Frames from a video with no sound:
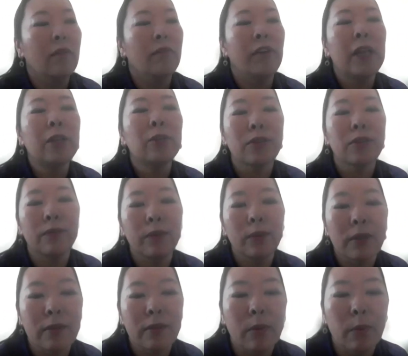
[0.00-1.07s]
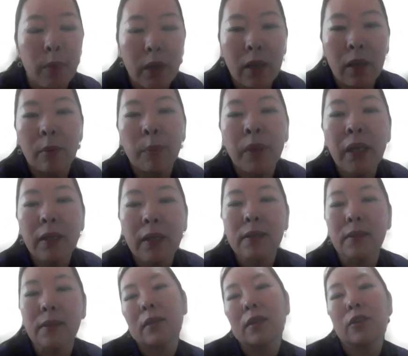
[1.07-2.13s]
values of also
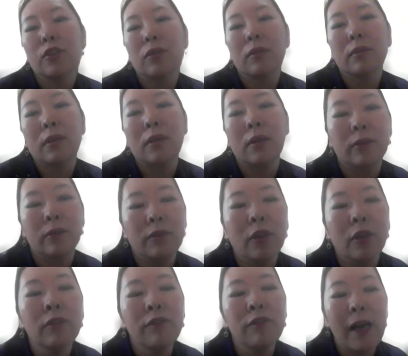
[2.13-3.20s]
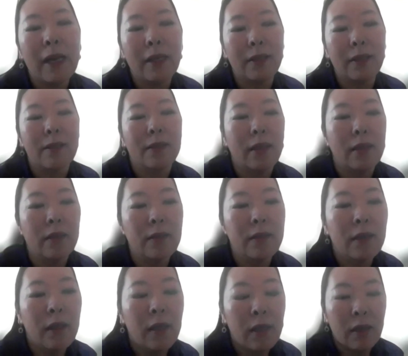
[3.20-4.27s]
peace, non-violence,
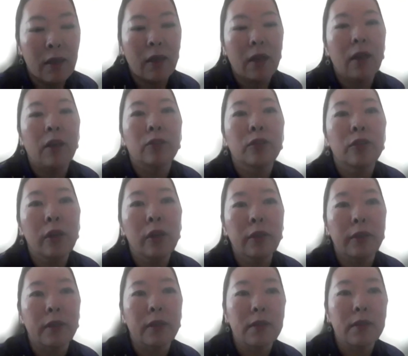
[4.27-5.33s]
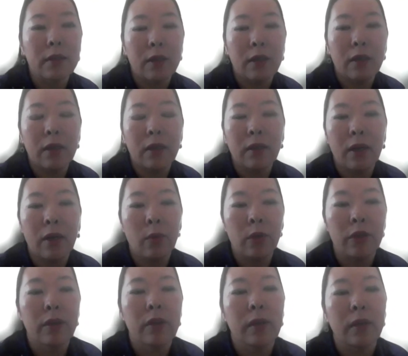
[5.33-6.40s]
and tolerance in
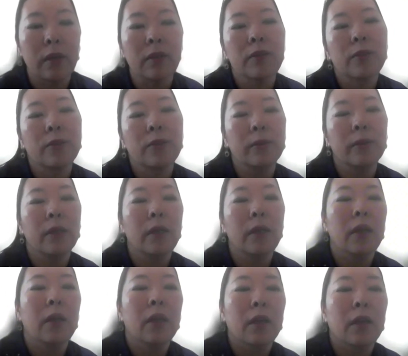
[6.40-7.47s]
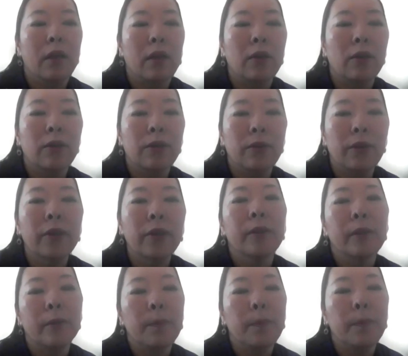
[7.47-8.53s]
our school
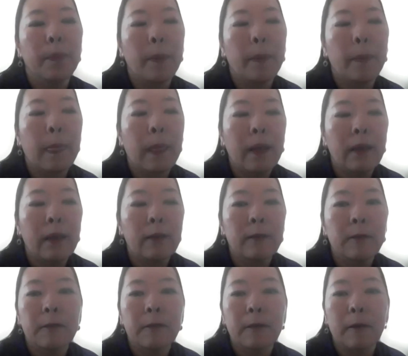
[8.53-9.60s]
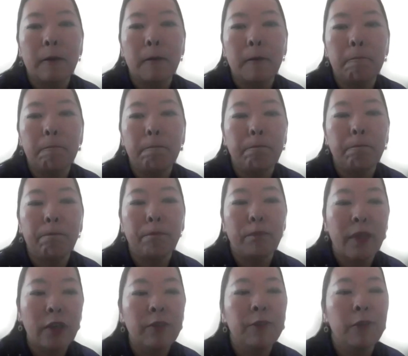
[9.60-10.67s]
curriculum. So
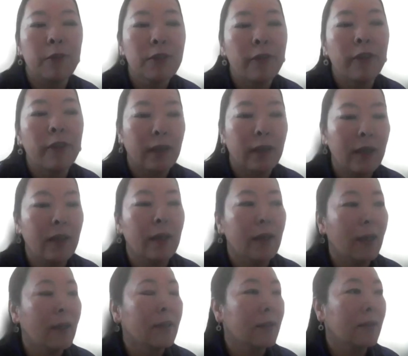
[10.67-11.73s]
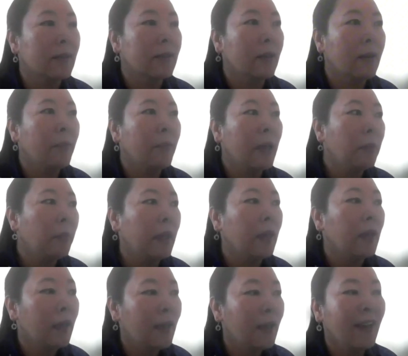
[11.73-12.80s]
the first thing is
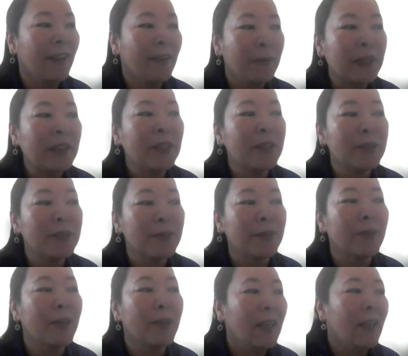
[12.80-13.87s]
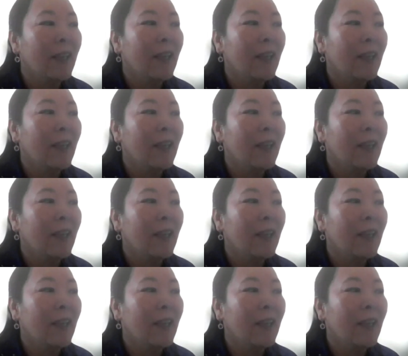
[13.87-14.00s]
maybe we need to